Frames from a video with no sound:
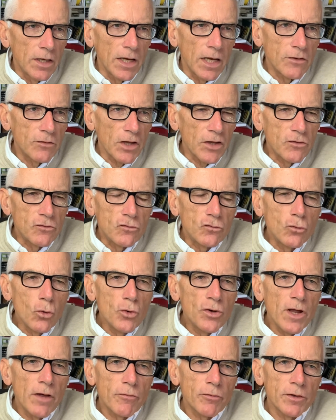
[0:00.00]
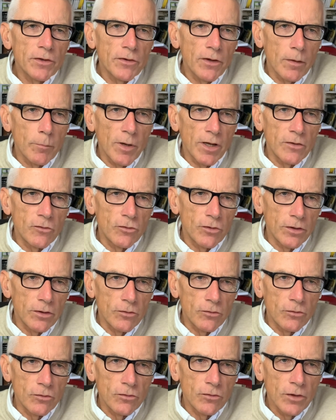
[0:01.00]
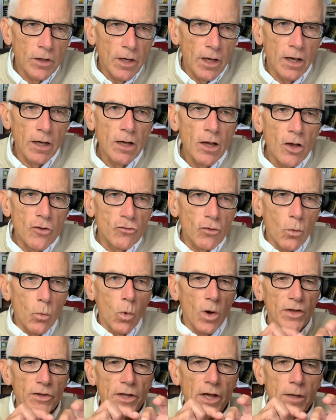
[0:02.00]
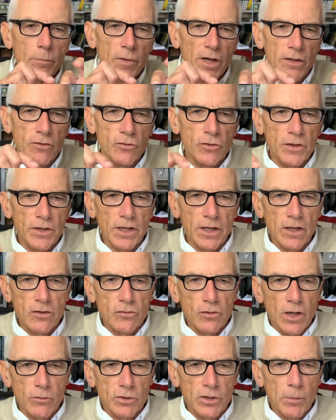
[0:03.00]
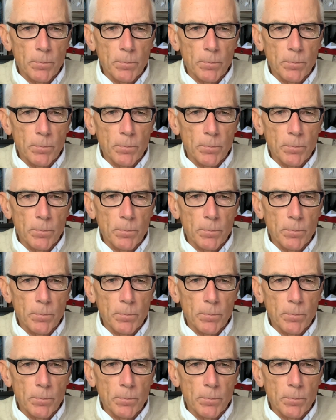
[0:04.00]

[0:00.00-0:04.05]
It's two different dimensions. So one dimension is the